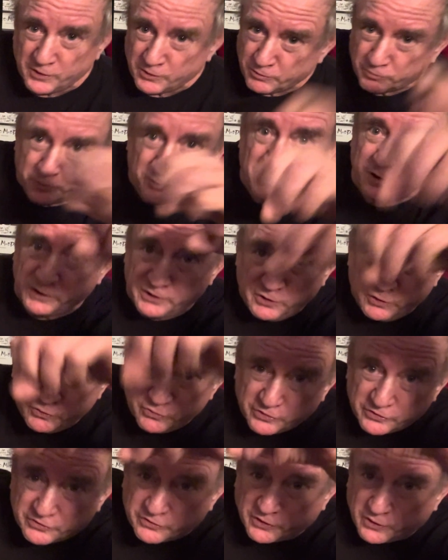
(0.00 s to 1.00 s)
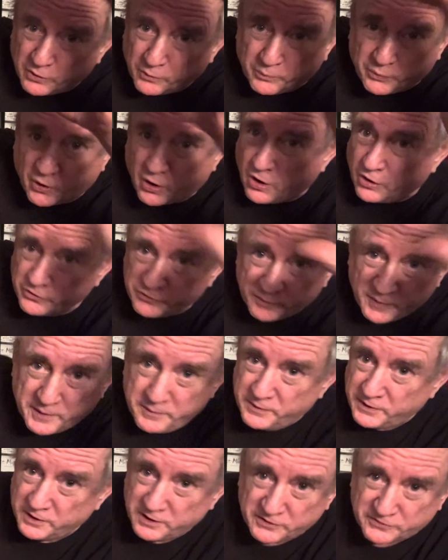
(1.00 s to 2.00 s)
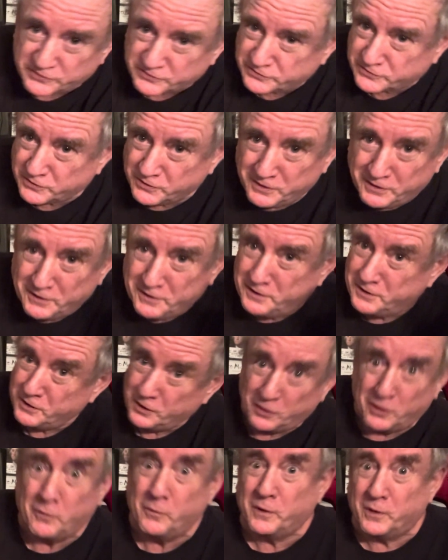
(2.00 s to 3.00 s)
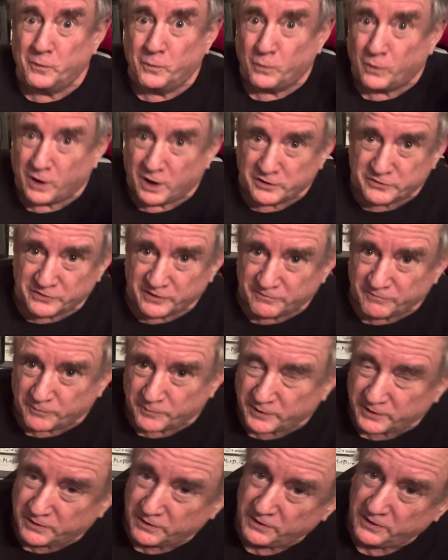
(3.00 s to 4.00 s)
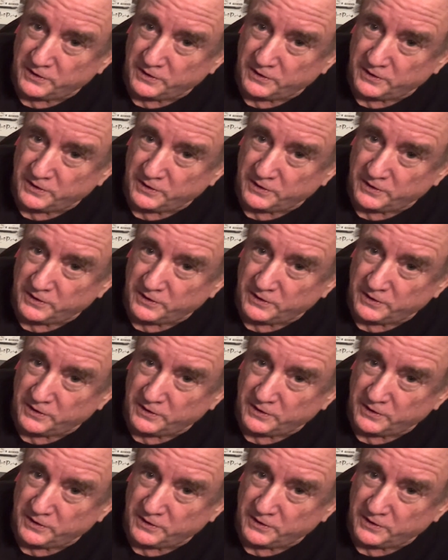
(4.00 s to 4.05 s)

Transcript: really uses little balls maybe in a, you know, that we can watch and the big,